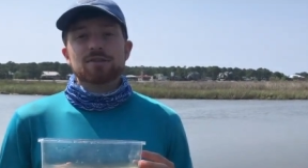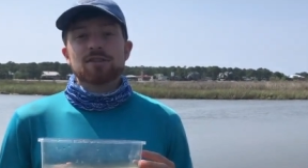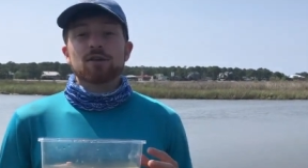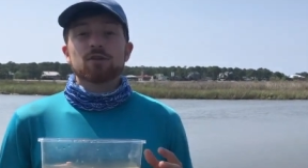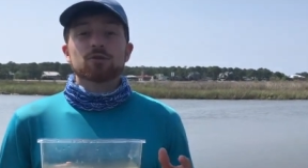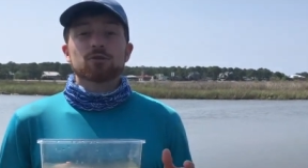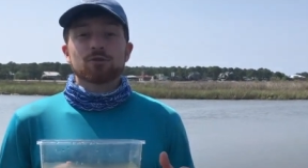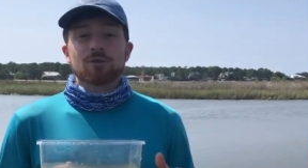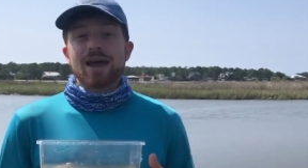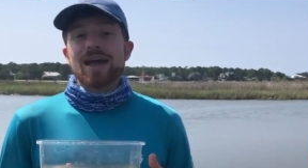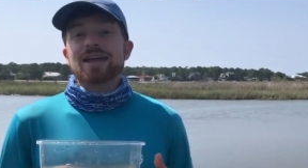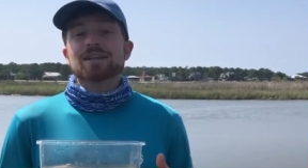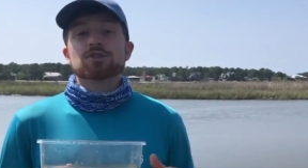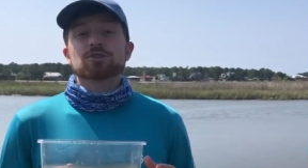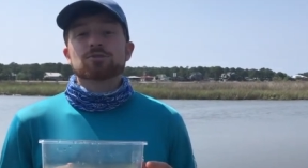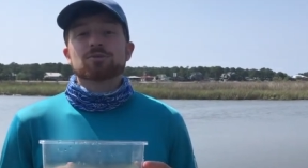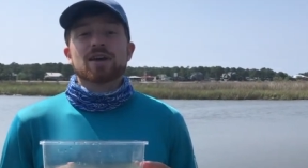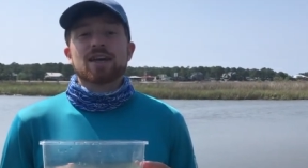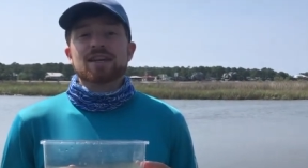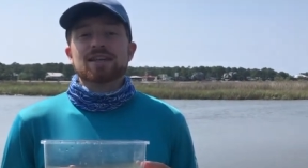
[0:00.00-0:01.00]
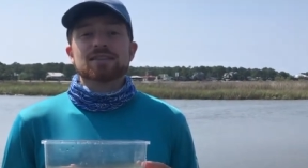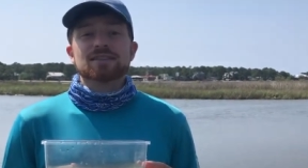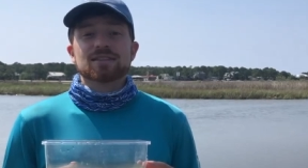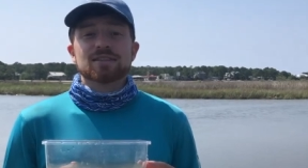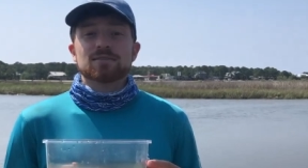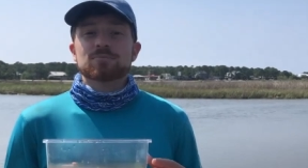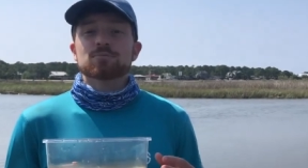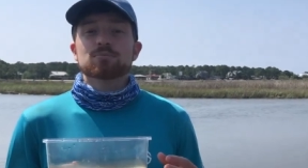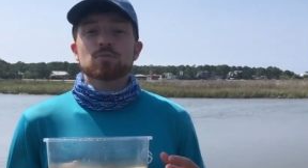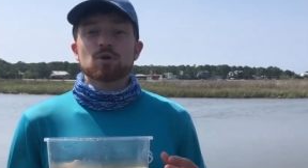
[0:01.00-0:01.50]
they'll graduate
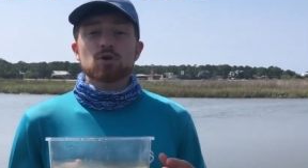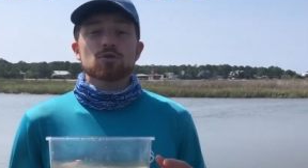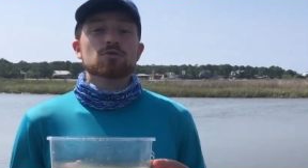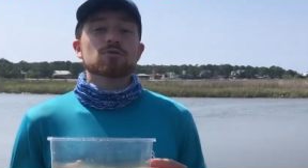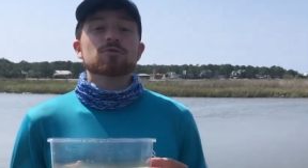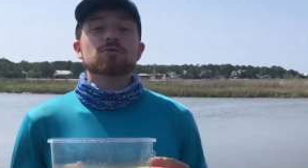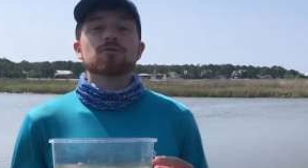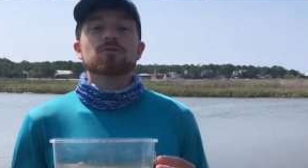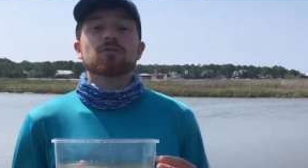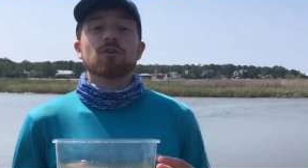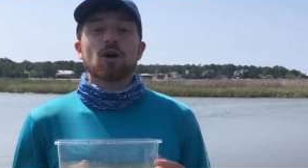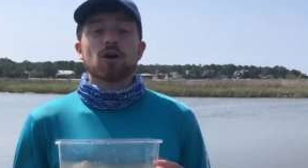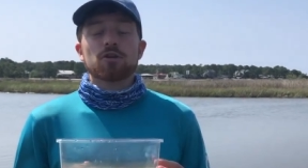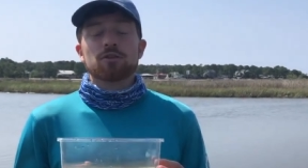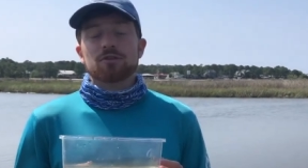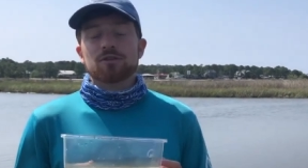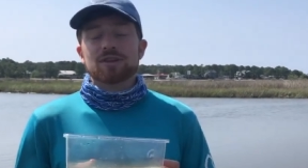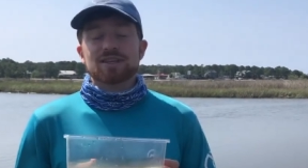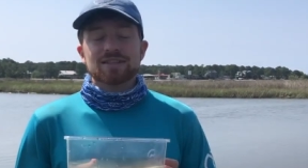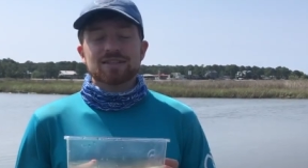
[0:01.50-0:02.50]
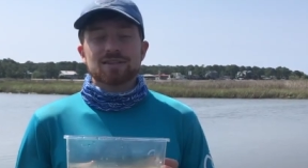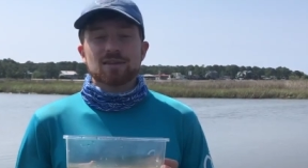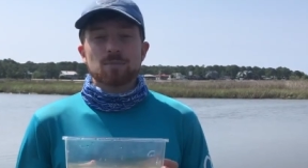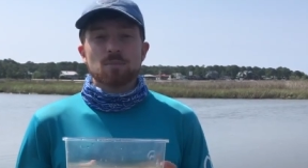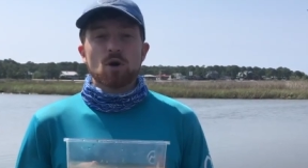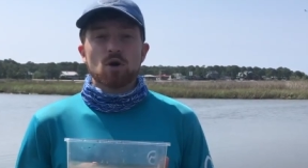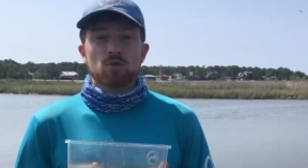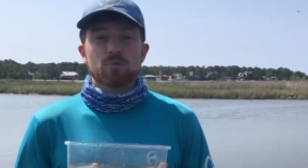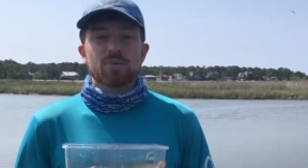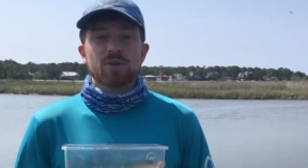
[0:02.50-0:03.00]
and move farther into
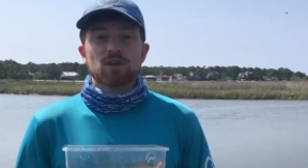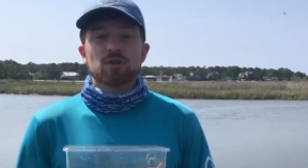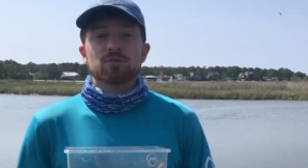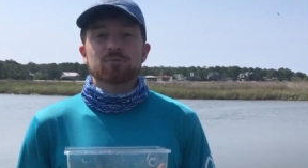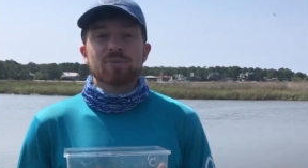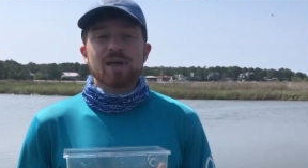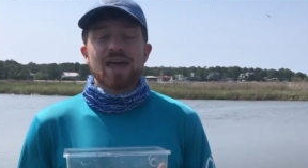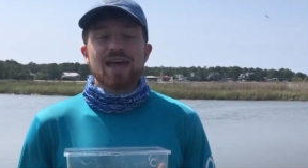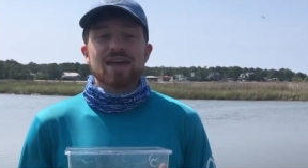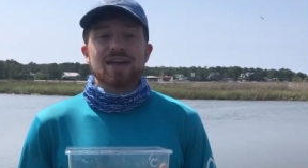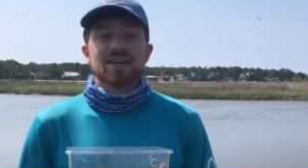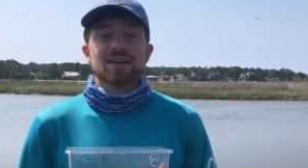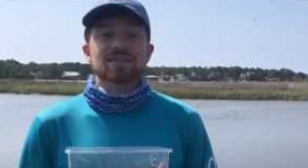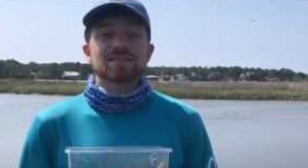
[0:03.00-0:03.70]
Mobile Bay,